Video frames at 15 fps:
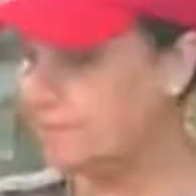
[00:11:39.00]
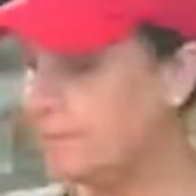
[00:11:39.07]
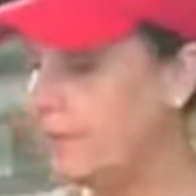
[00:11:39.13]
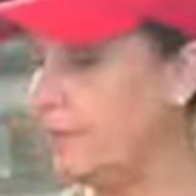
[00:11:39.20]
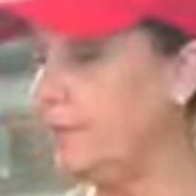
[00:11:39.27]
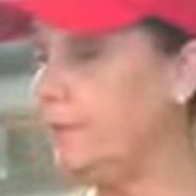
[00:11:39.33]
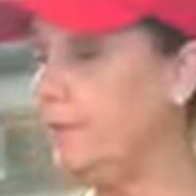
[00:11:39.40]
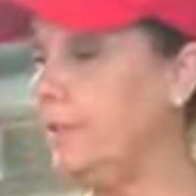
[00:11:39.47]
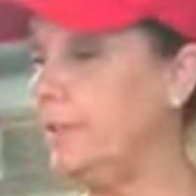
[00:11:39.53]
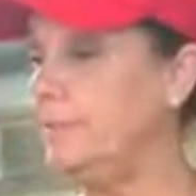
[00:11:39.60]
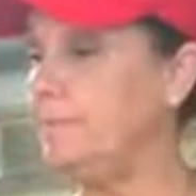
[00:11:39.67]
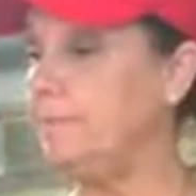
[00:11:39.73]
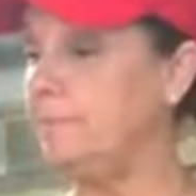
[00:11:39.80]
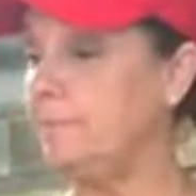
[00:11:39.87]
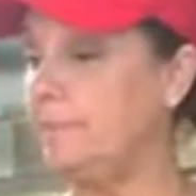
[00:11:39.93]
Hold
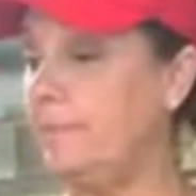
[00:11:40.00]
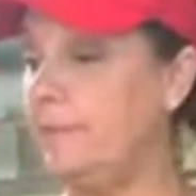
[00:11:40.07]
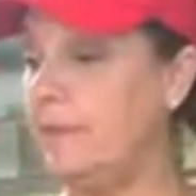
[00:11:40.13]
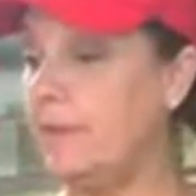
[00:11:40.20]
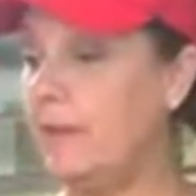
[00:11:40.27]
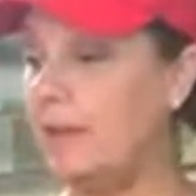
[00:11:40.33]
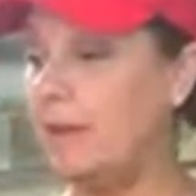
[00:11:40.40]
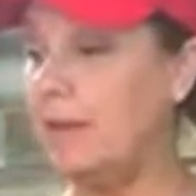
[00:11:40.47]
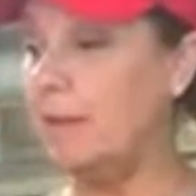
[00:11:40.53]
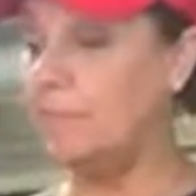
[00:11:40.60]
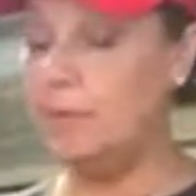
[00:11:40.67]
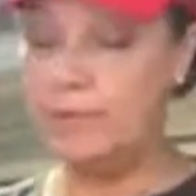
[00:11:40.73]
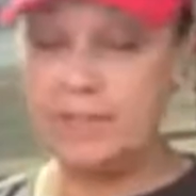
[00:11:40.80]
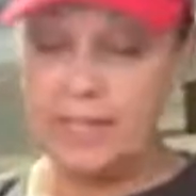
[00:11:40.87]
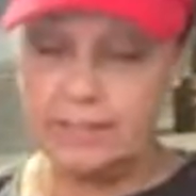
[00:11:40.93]
on.
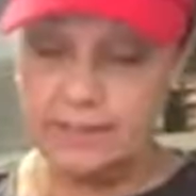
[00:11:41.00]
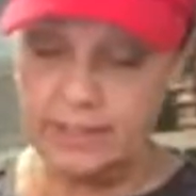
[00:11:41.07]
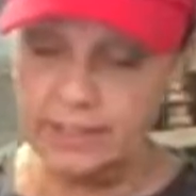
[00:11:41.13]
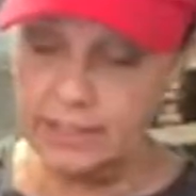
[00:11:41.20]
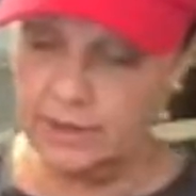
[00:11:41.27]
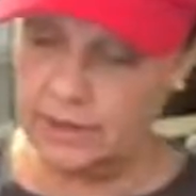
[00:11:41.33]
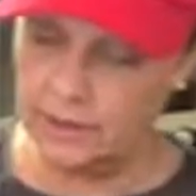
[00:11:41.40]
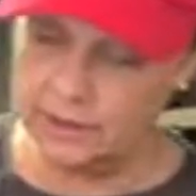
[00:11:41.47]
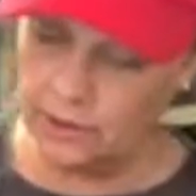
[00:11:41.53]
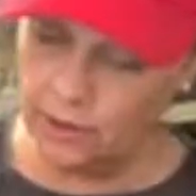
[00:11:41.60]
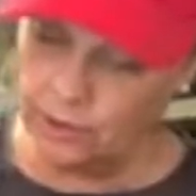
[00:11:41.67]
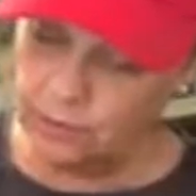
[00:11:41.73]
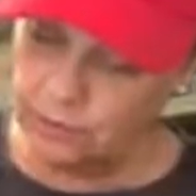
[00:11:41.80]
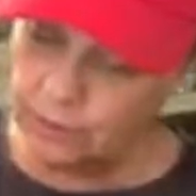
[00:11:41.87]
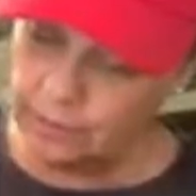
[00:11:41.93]
Put that lid on
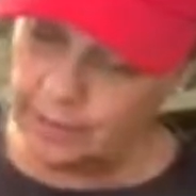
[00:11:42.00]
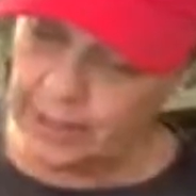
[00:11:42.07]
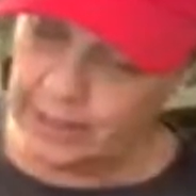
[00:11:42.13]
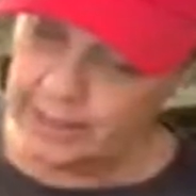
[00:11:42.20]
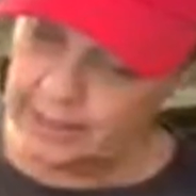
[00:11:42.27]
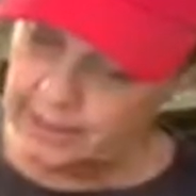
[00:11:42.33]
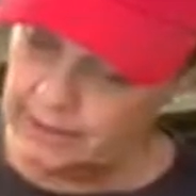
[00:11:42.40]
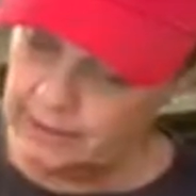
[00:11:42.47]
over my